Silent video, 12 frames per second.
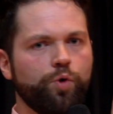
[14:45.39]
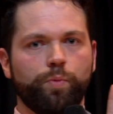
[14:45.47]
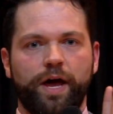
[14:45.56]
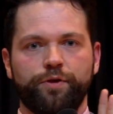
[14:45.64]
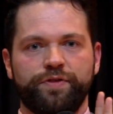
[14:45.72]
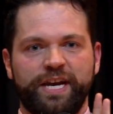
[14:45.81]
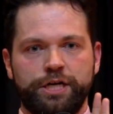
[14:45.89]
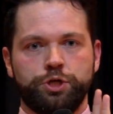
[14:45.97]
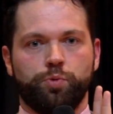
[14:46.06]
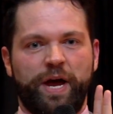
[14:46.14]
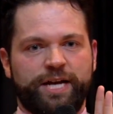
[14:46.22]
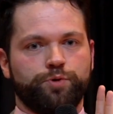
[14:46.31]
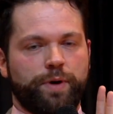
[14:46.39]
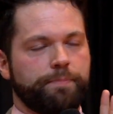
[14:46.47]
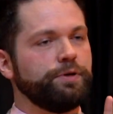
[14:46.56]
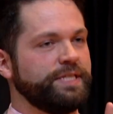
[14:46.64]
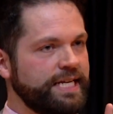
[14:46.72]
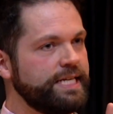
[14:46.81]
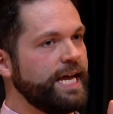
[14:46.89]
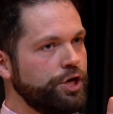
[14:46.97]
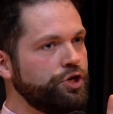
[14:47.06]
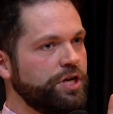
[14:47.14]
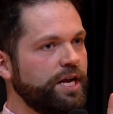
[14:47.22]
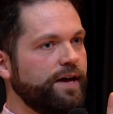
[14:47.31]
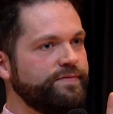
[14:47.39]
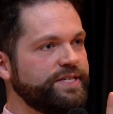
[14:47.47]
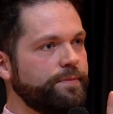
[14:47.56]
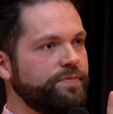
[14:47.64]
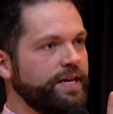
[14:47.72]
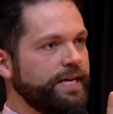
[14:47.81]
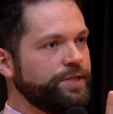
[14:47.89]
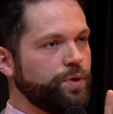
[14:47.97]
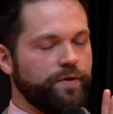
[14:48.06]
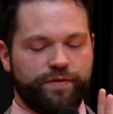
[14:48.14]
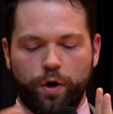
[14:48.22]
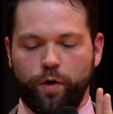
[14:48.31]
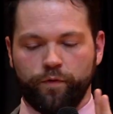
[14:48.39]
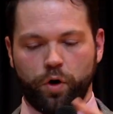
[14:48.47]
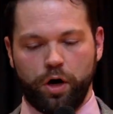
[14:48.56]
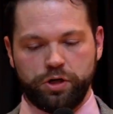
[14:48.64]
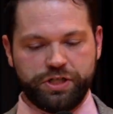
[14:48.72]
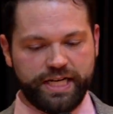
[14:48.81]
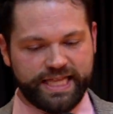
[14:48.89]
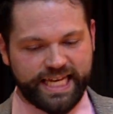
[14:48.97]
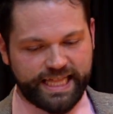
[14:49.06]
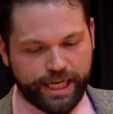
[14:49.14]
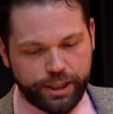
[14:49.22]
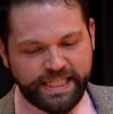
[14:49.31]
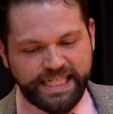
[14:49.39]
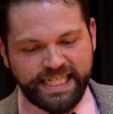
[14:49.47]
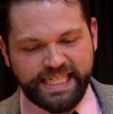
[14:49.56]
rather than a direct representation of something. It's sort of an overarching thing there.